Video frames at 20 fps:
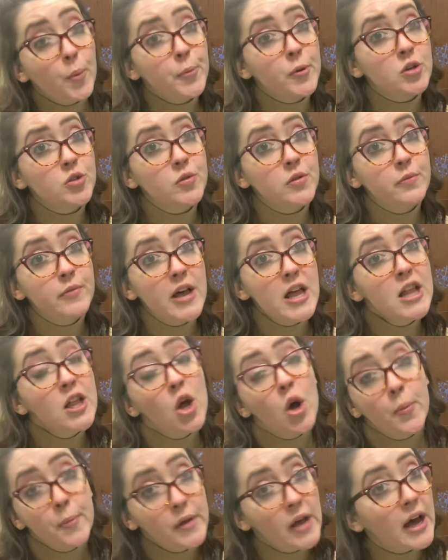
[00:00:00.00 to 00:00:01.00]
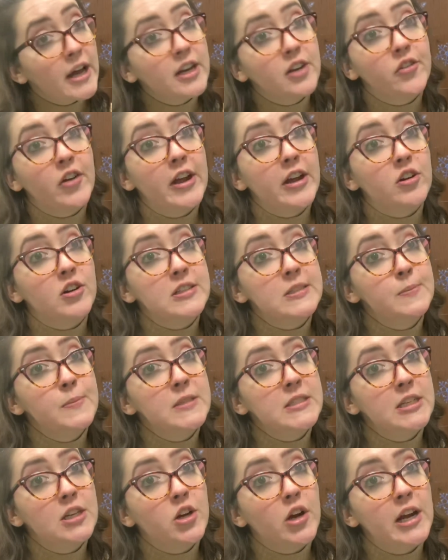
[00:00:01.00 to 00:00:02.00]
you're doing well. Hope you had a great
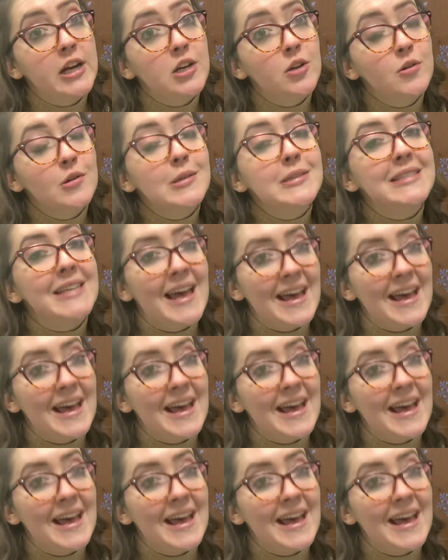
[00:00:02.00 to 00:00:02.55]
Christmas and a great New Year's,